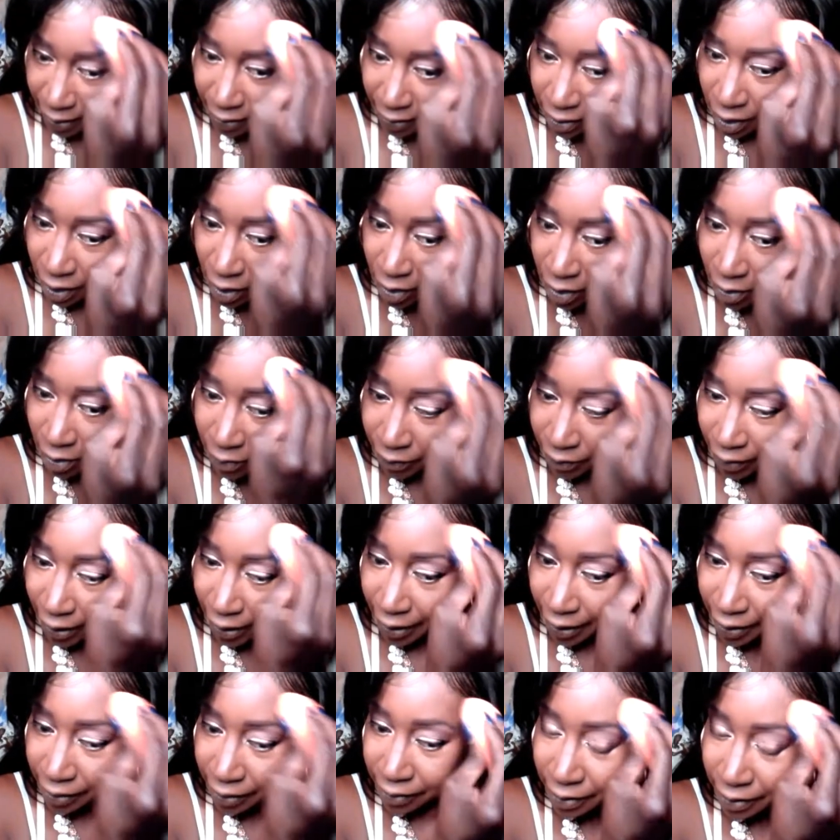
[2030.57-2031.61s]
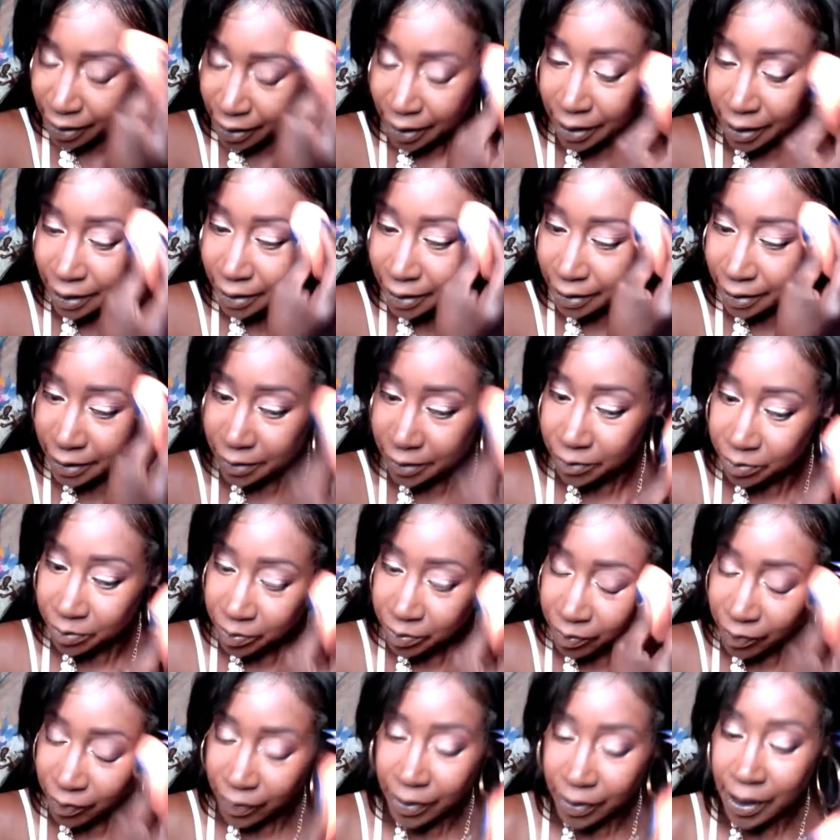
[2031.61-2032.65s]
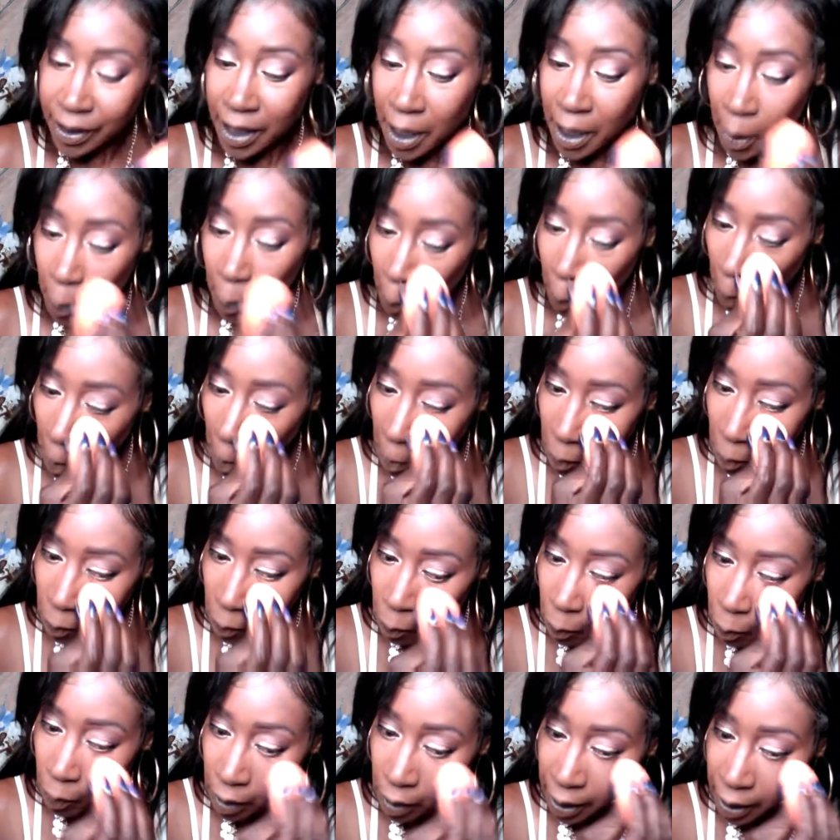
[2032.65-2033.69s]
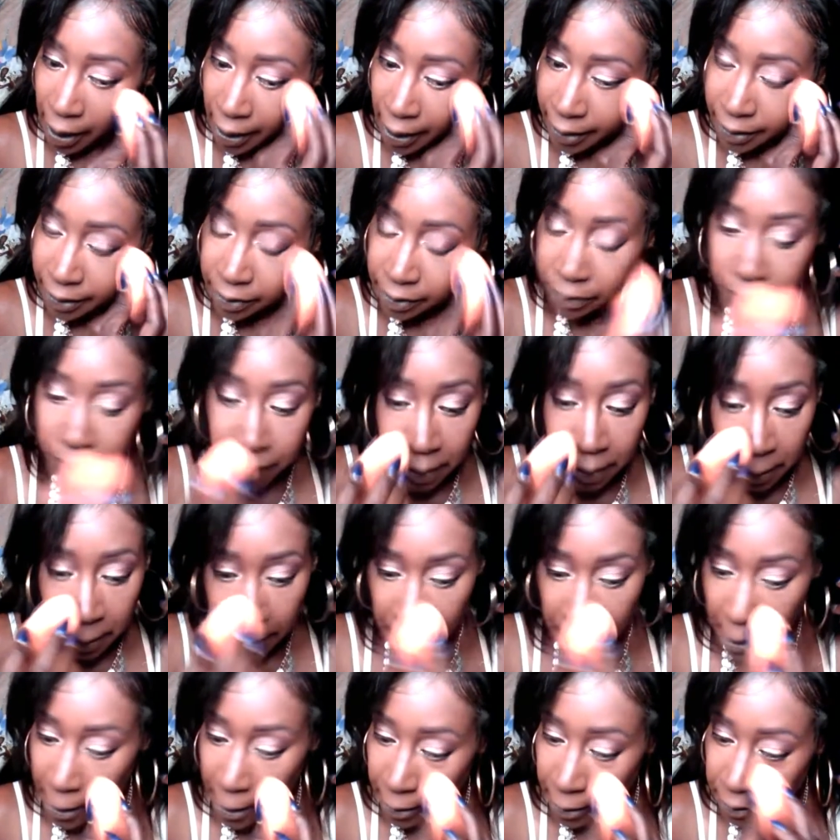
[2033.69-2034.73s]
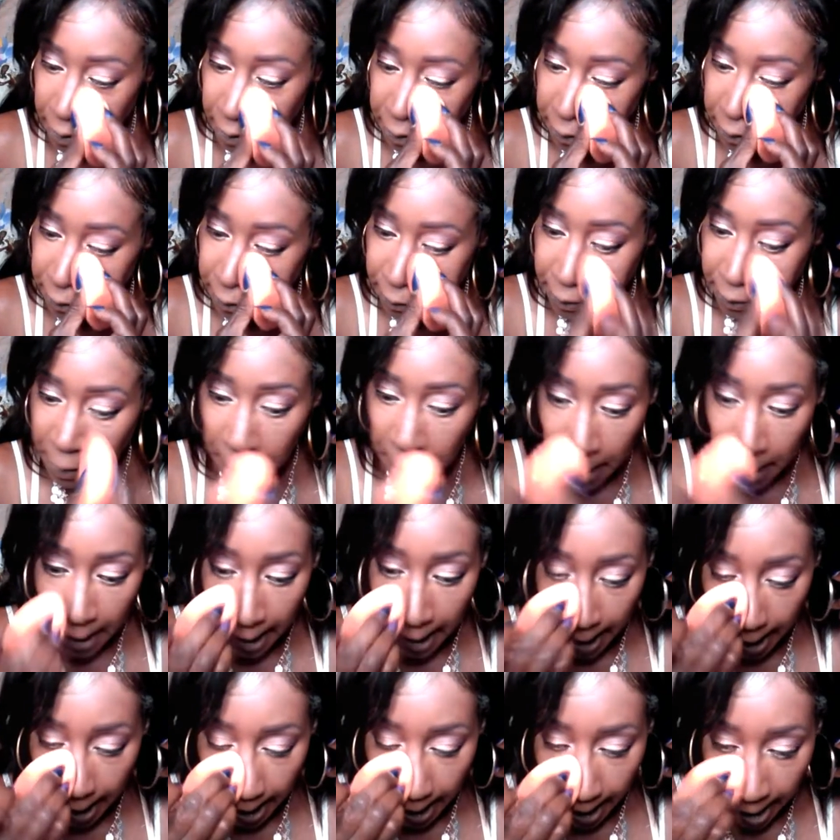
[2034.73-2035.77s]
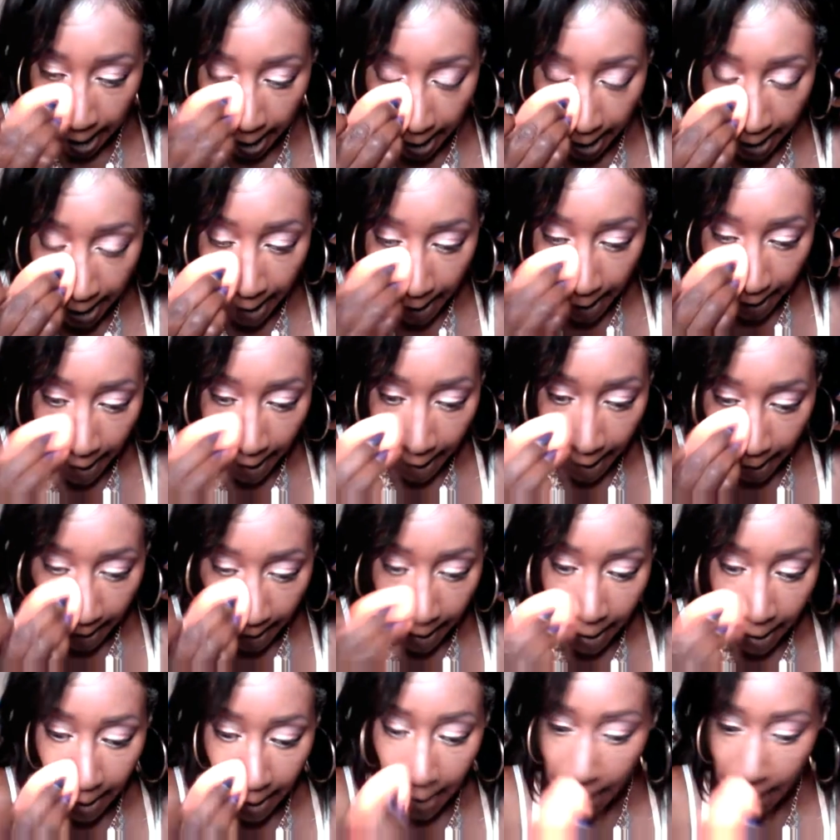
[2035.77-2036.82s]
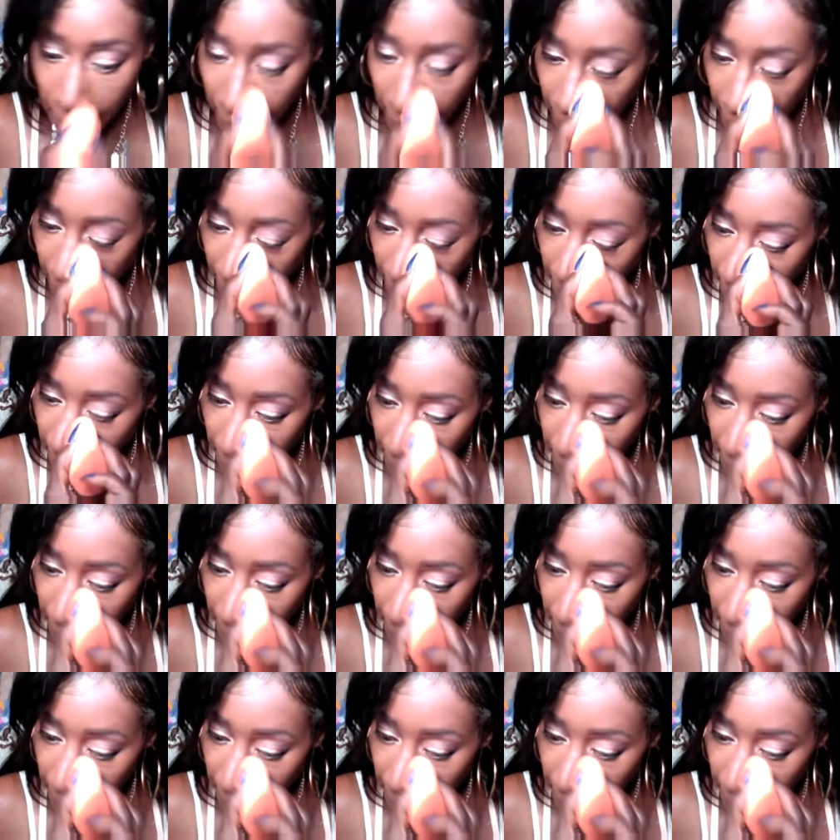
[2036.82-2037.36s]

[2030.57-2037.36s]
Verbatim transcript: Oh, look at that. All right, ladies. Now, what I do next here,